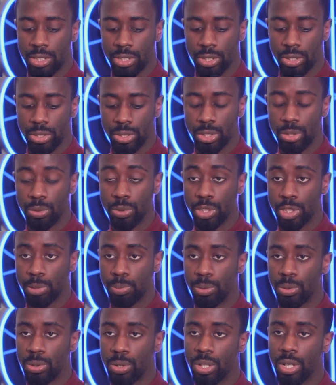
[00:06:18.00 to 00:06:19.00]
that chance to
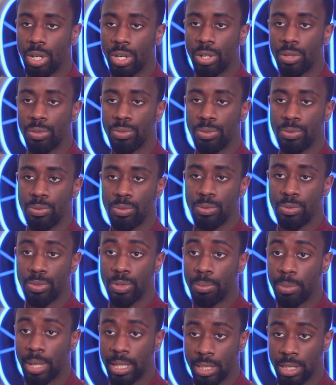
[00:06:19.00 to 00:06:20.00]
explore Ghana
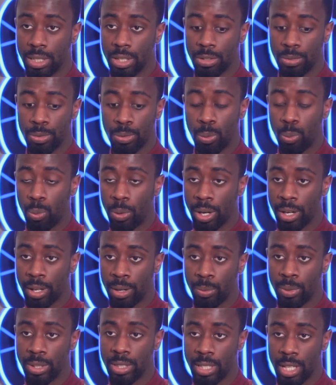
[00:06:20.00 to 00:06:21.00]
for myself when
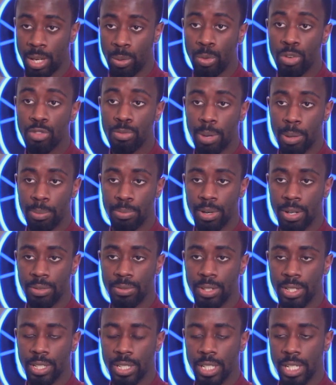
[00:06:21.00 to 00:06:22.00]
I went there with my
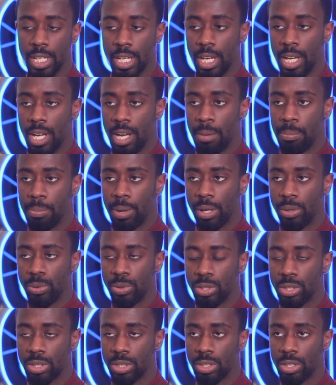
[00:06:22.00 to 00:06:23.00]
brother. But it
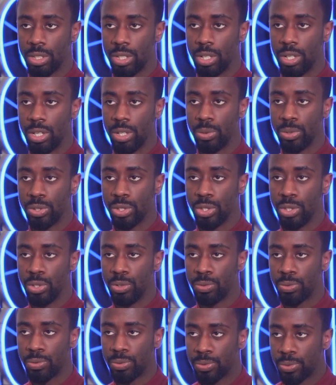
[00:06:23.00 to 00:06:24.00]
was a
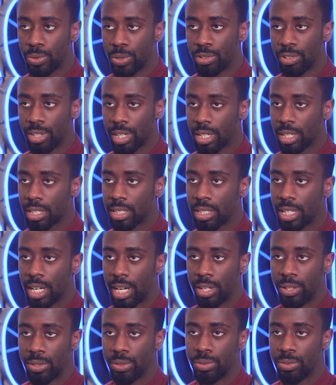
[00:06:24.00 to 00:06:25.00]
euphoric
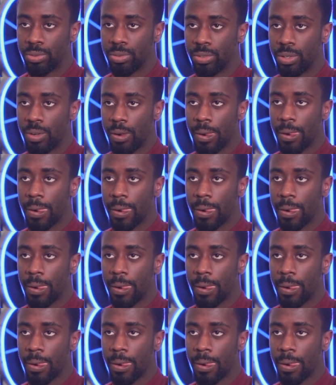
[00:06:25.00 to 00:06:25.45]
kind of